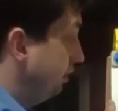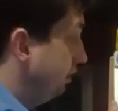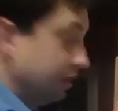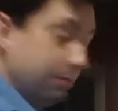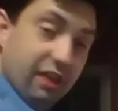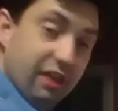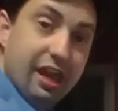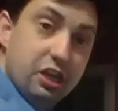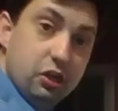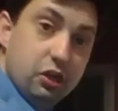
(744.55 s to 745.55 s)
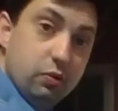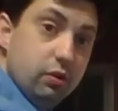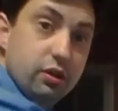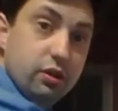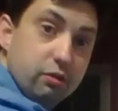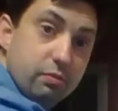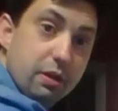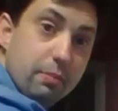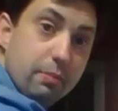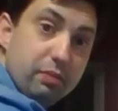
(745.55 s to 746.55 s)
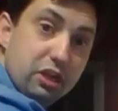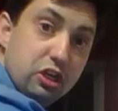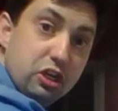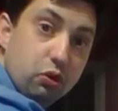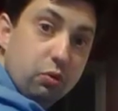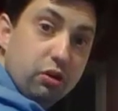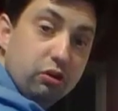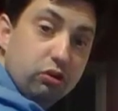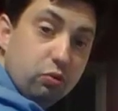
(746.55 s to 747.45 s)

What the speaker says: This becomes AQ. This becomes BQ